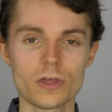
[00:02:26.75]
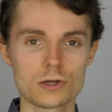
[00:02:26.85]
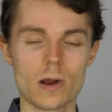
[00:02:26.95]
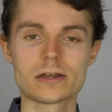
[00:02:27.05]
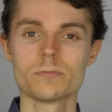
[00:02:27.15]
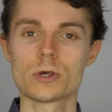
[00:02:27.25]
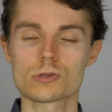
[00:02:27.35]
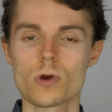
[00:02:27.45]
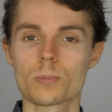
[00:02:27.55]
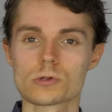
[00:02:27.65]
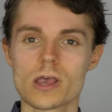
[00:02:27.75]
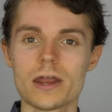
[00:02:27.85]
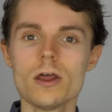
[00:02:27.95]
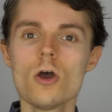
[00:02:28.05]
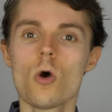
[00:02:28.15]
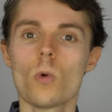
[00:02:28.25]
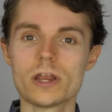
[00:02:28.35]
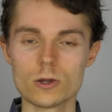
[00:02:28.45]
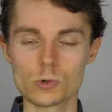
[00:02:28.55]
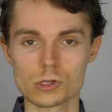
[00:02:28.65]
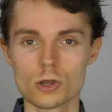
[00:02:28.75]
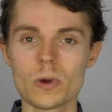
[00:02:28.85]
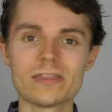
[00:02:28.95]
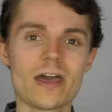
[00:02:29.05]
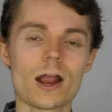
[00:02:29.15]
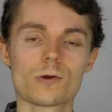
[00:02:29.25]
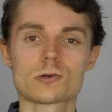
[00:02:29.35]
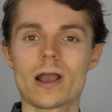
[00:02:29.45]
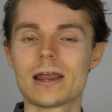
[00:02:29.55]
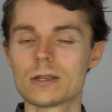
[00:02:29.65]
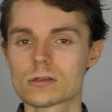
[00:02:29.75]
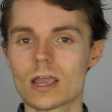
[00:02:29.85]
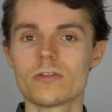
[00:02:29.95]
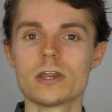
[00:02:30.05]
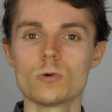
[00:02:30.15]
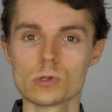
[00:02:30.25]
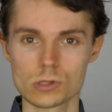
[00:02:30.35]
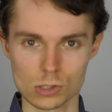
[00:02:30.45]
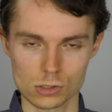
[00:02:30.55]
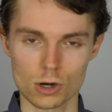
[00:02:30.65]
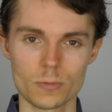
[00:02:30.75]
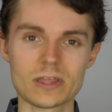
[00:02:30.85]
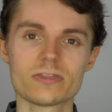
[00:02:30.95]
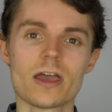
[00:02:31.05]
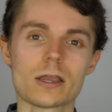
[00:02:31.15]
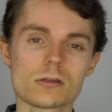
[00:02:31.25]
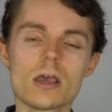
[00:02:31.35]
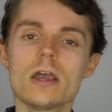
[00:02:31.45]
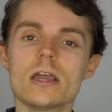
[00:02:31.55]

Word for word: They tried to misrepresent what he was doing there and trying to say that he was disturbing things,